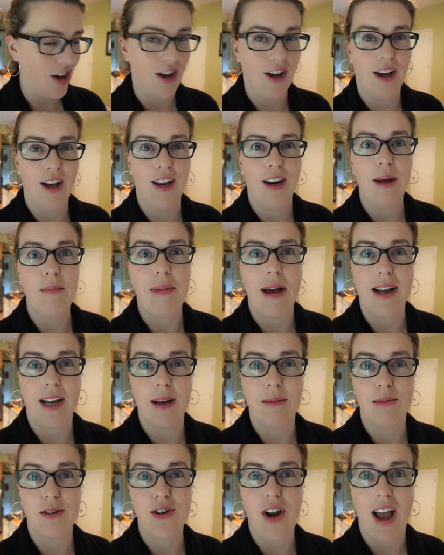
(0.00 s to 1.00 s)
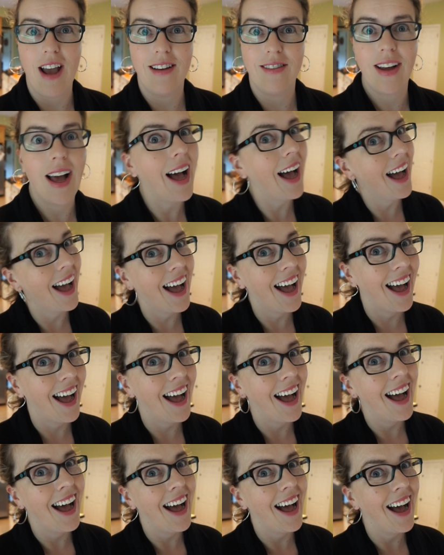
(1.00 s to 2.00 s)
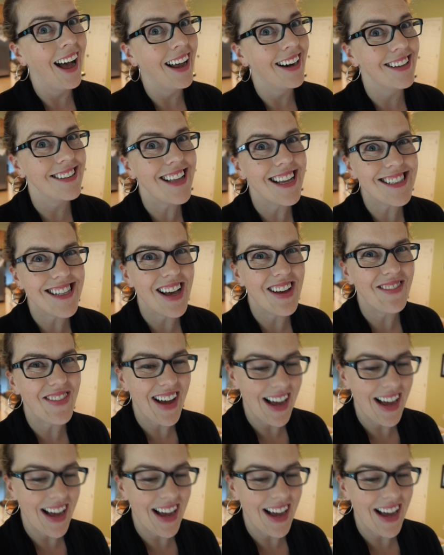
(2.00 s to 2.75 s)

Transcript: on backup drive. Doesn't that sound